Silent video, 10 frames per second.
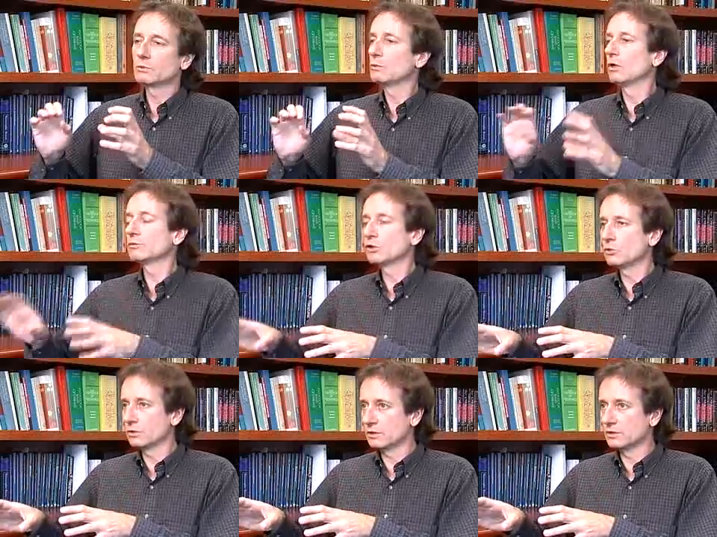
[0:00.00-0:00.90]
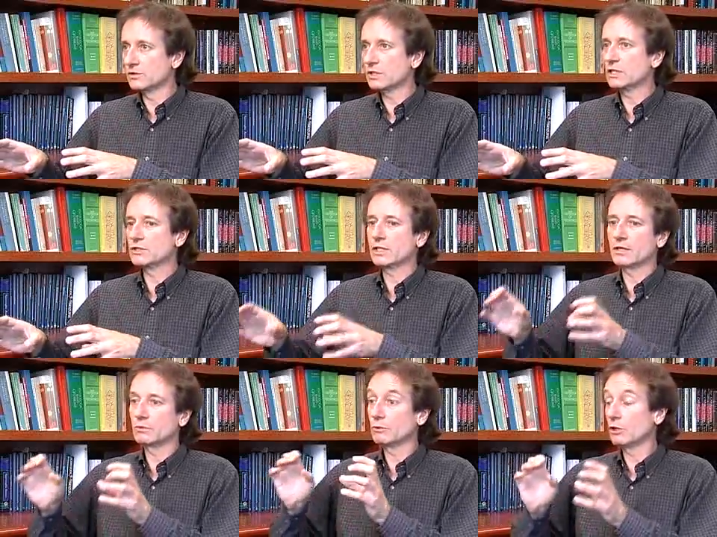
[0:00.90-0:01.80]
So we won't cure the disease.
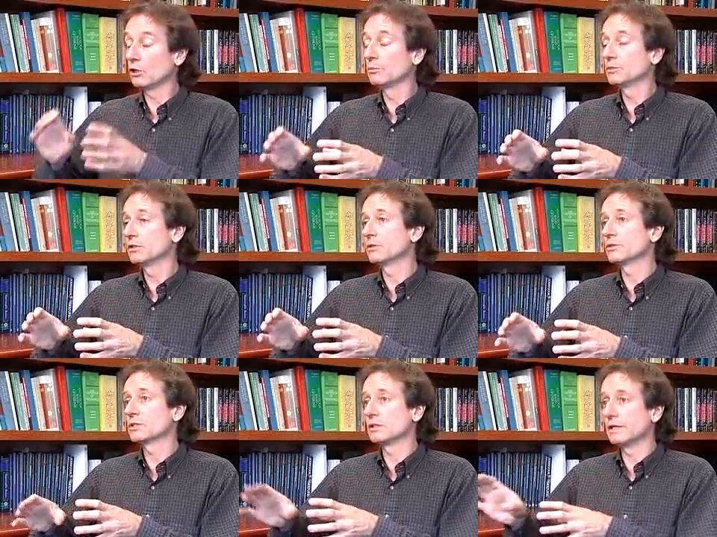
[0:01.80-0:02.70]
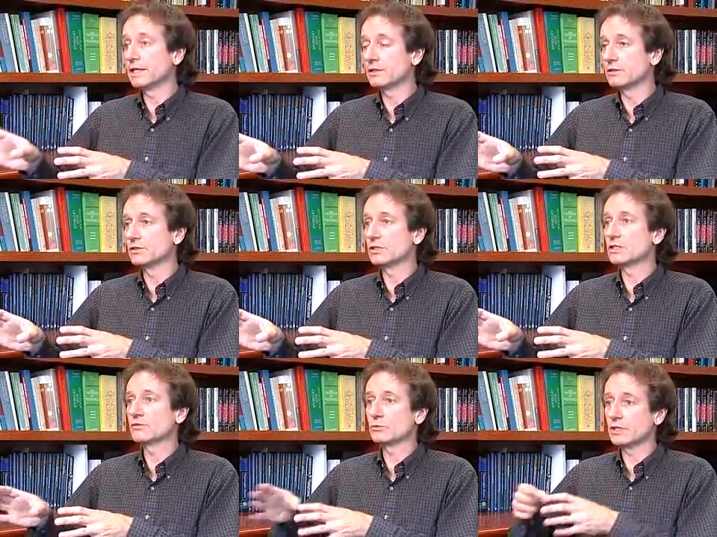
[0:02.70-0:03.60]
Again, what we hope to do is delay the
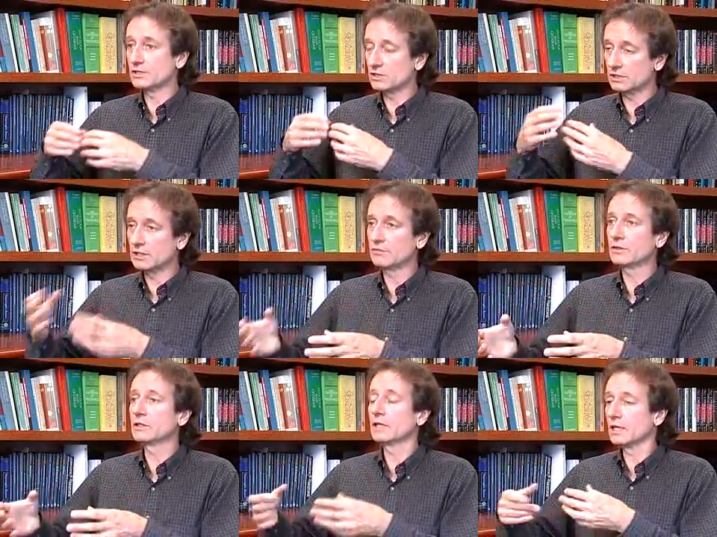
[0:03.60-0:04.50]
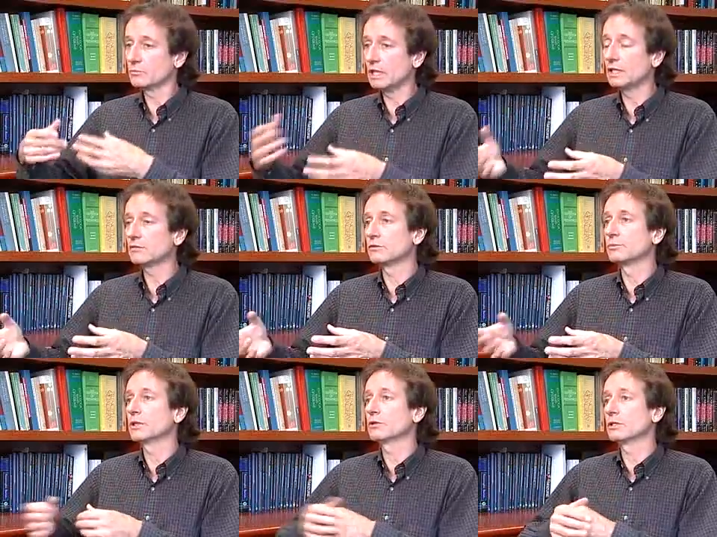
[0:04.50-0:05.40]
disease for a significant and meaningful
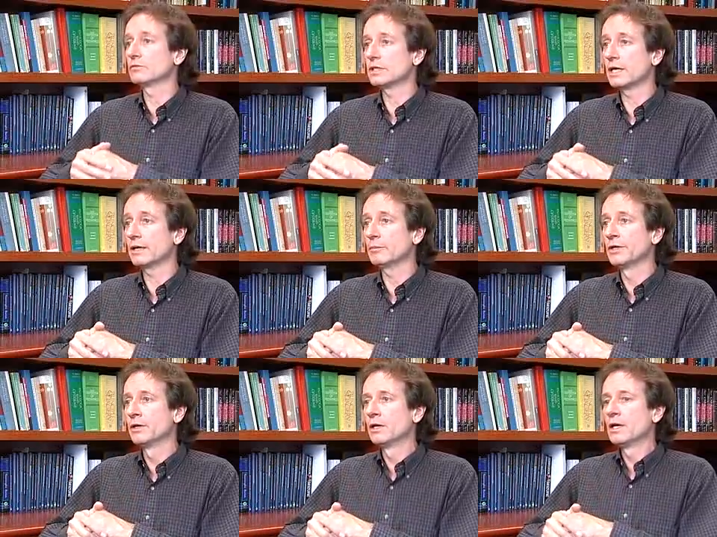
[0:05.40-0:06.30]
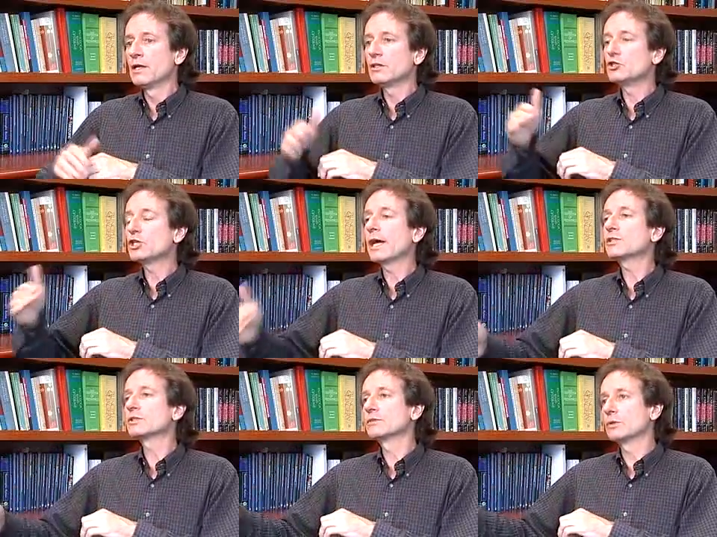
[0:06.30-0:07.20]
period of time. The
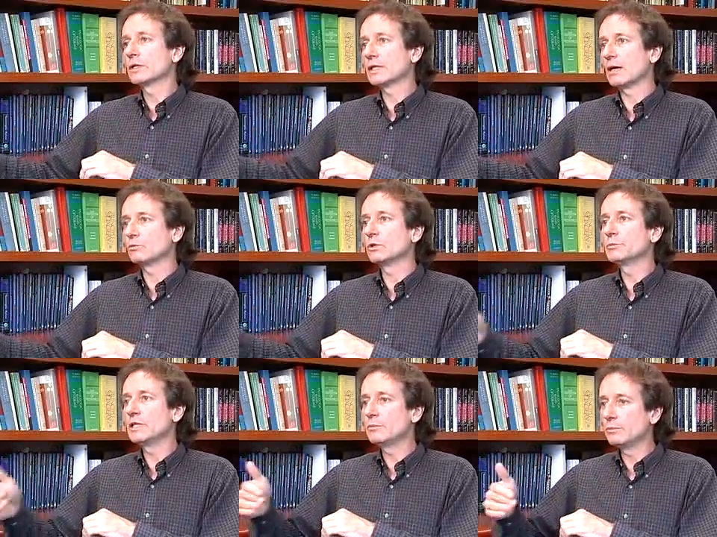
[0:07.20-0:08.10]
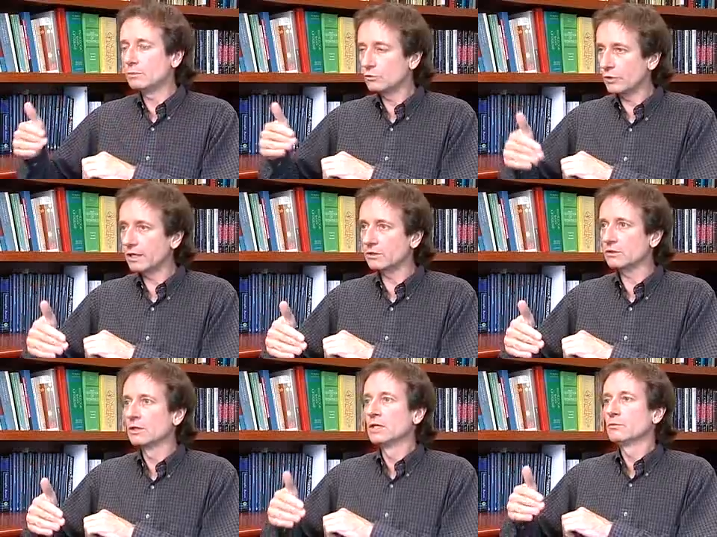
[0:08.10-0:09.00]
chance of doing that will be
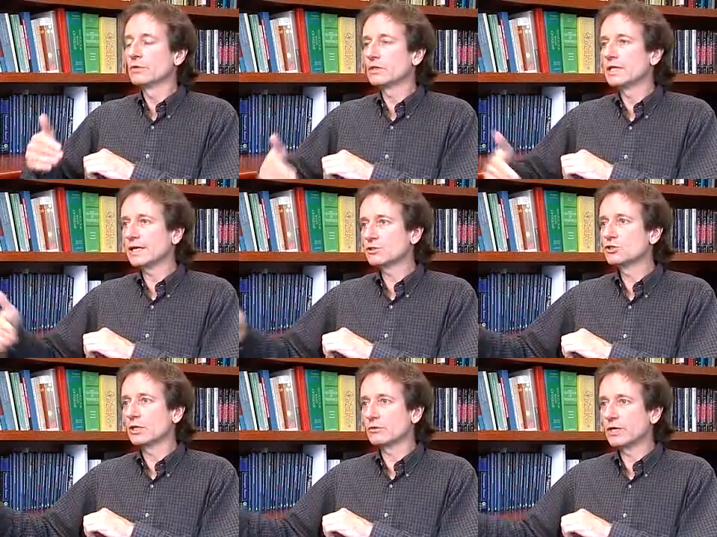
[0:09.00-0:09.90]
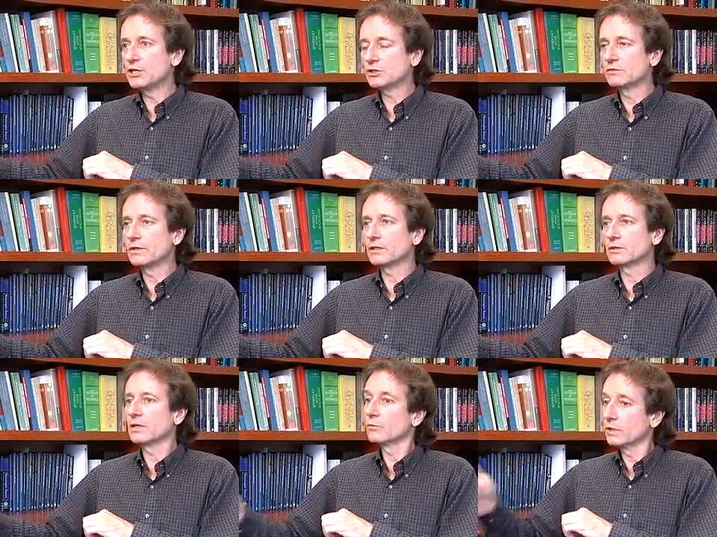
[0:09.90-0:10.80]
greater with the next generation
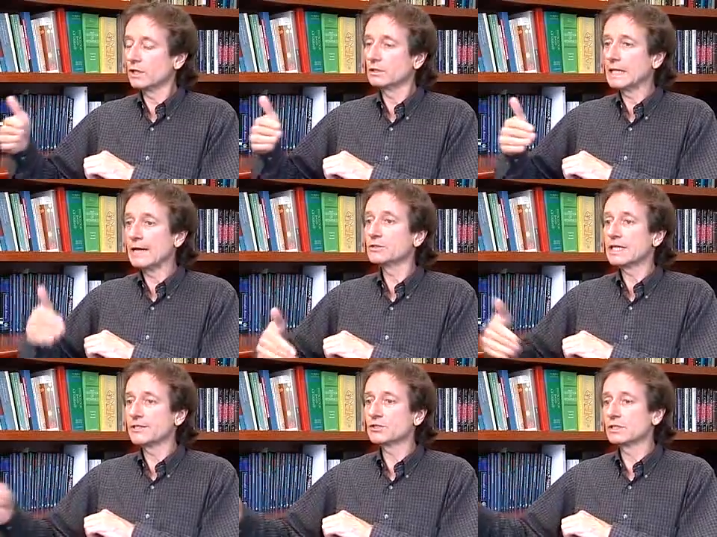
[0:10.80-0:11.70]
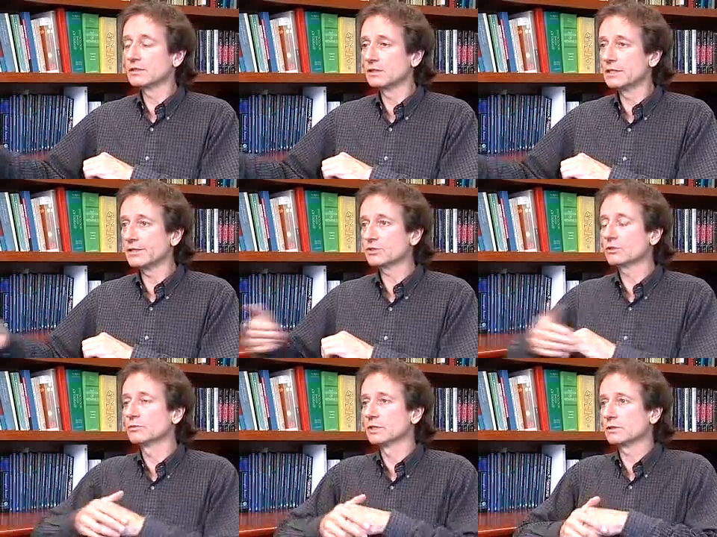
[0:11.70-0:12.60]
vector that we are now testing in the next
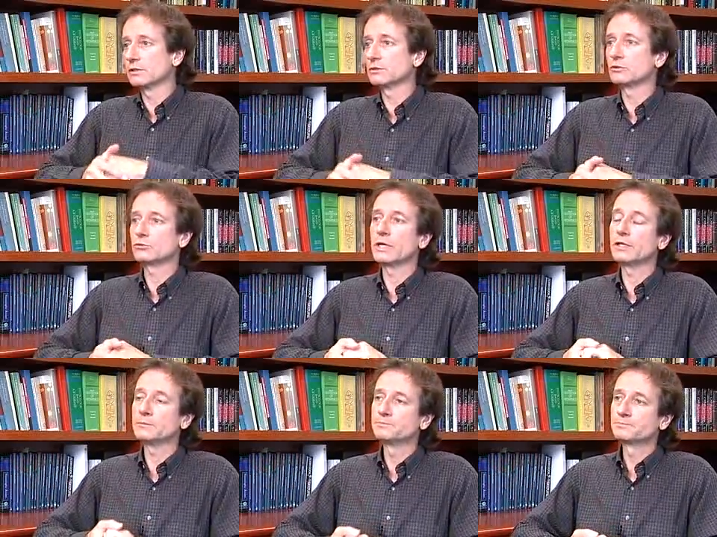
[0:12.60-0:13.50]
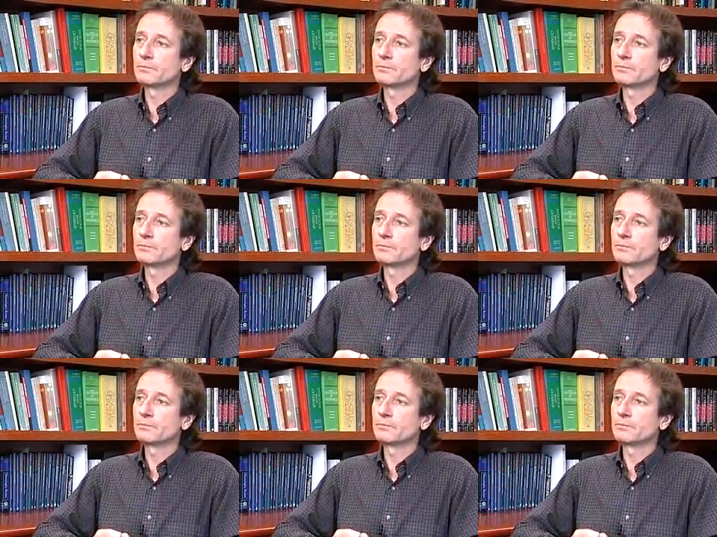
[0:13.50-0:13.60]
human clinical trial.